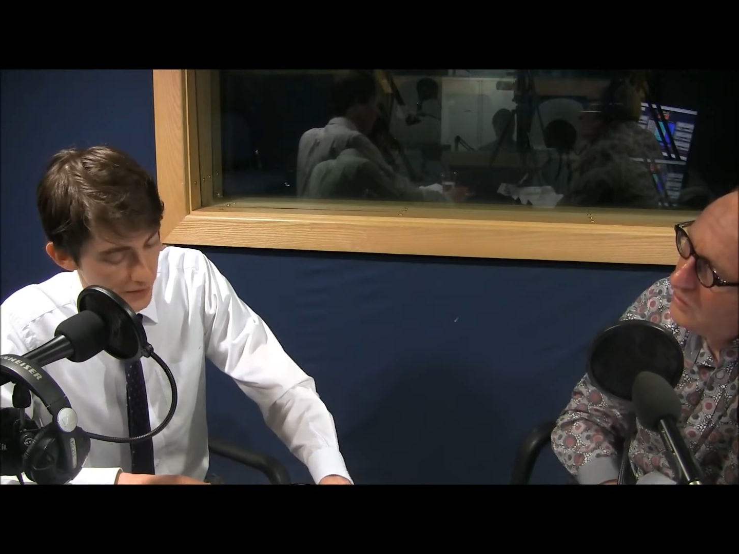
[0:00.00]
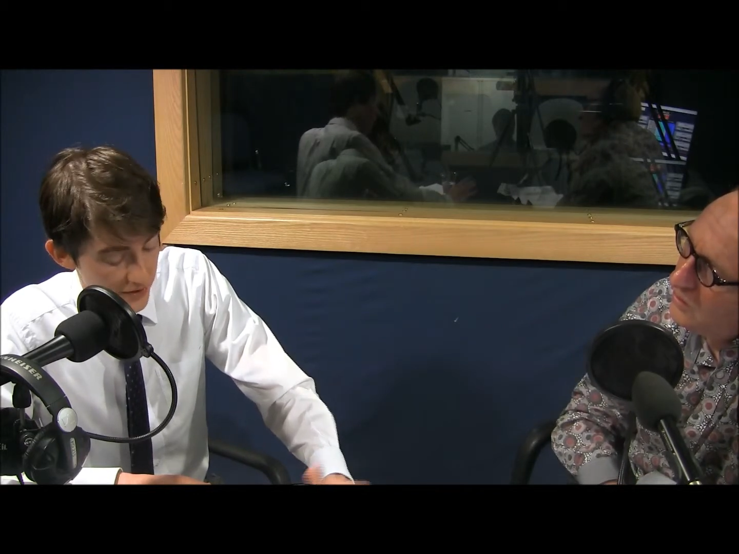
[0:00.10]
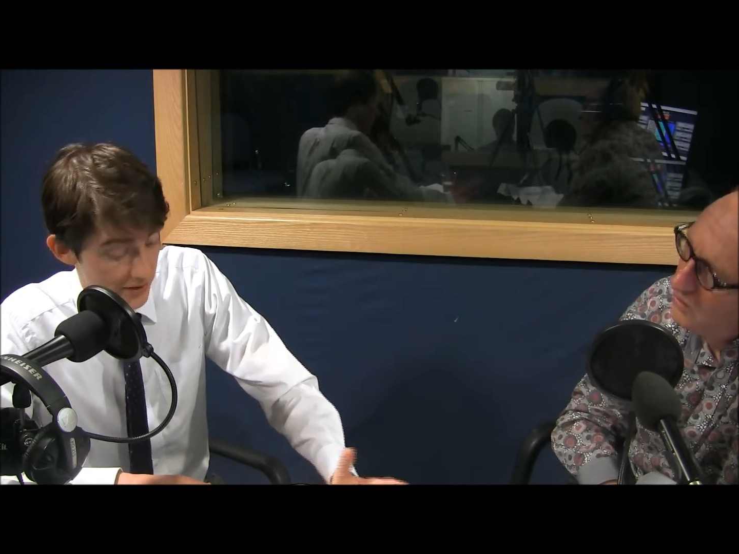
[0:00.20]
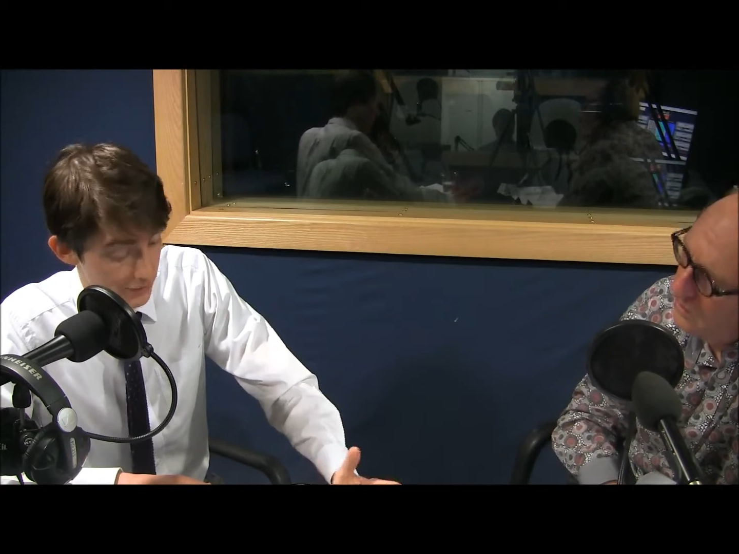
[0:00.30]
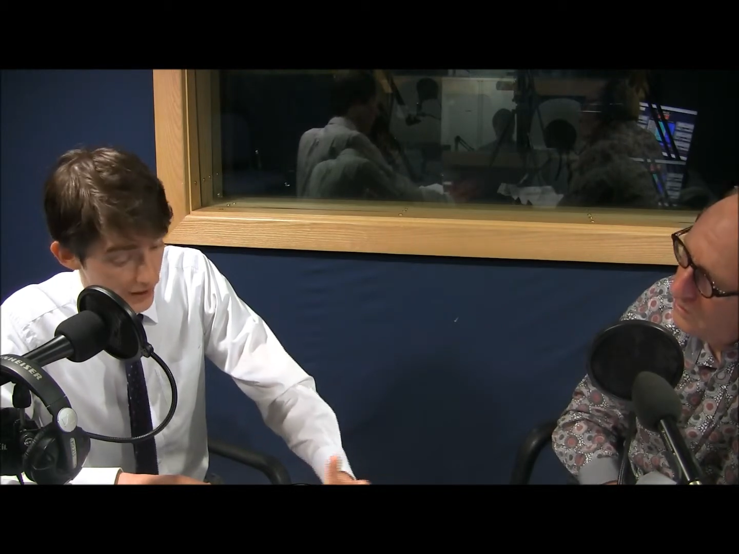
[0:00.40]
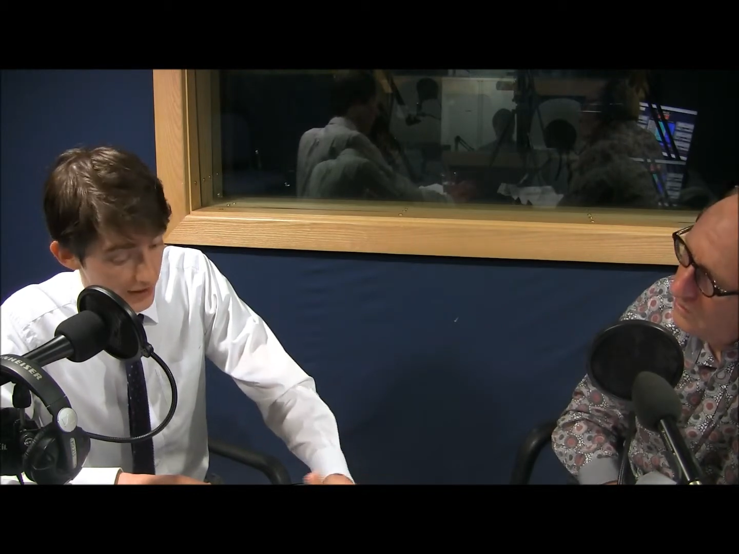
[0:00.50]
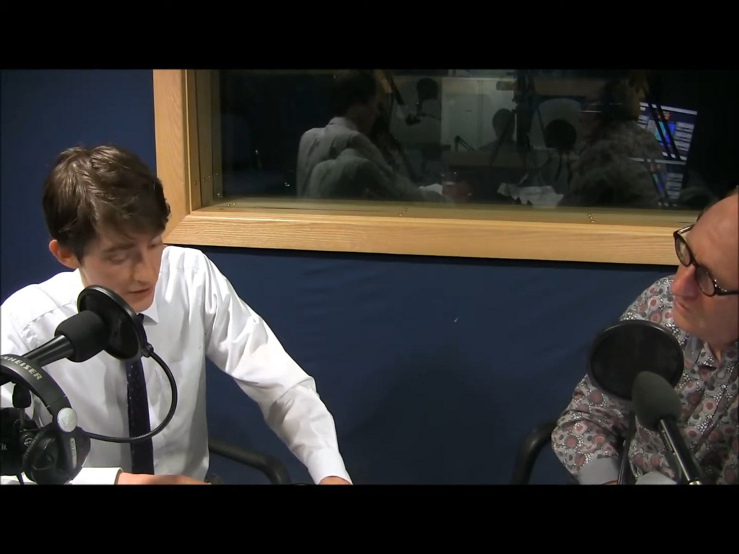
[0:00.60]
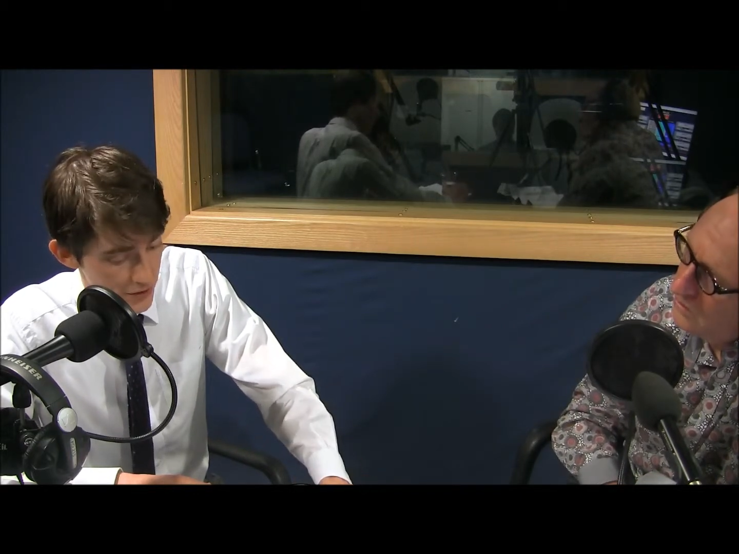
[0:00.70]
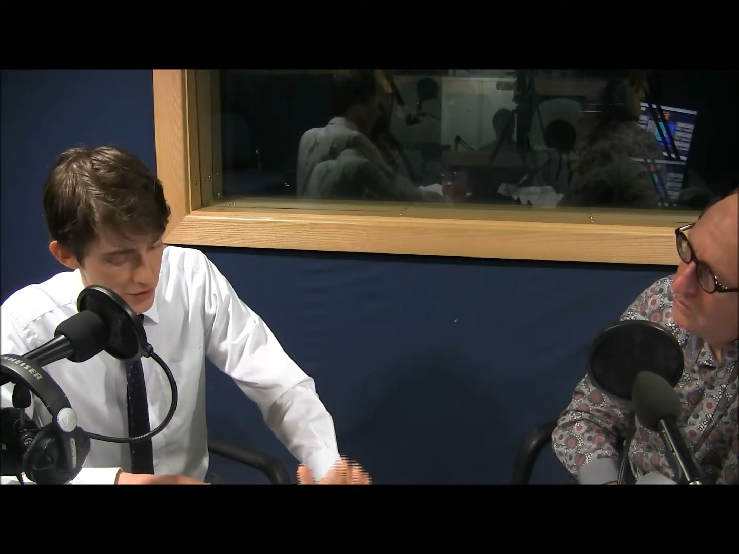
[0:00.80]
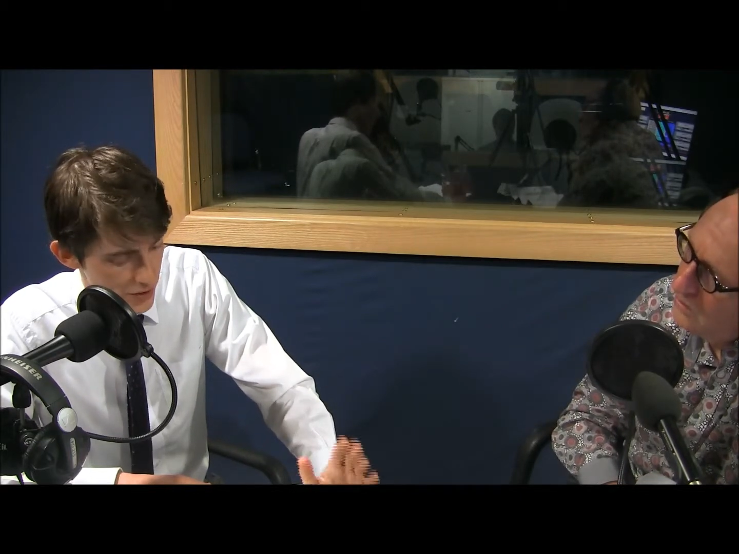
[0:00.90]
and they have great
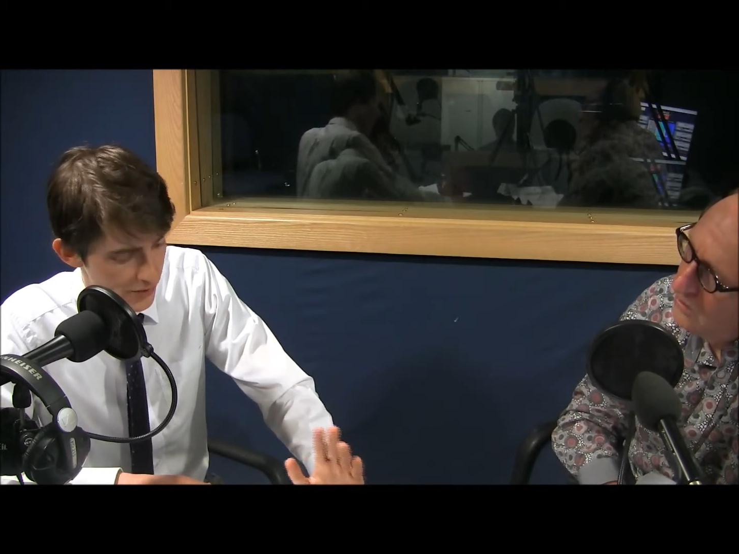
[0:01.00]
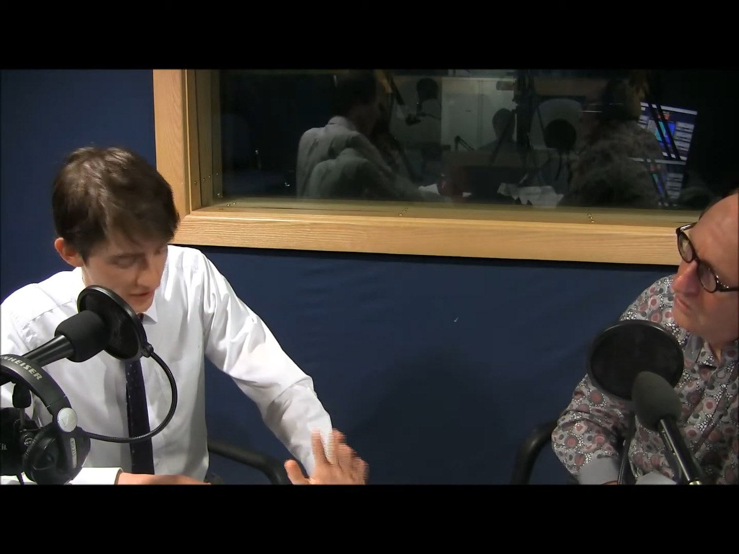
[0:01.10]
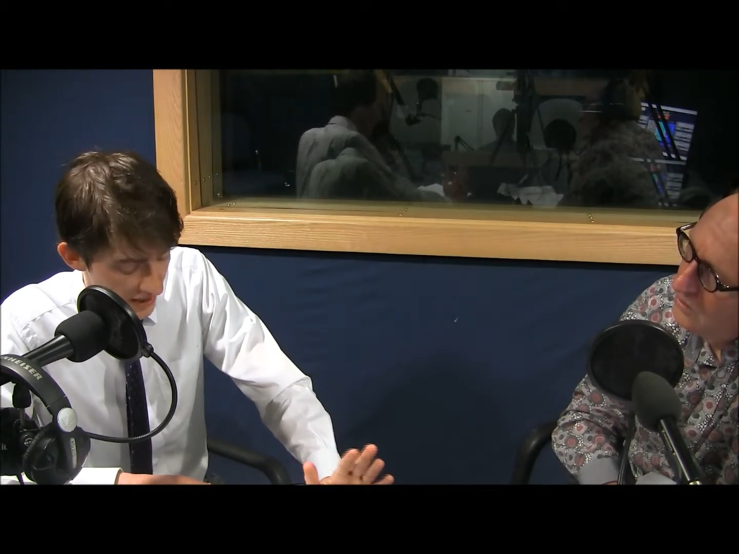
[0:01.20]
internships, and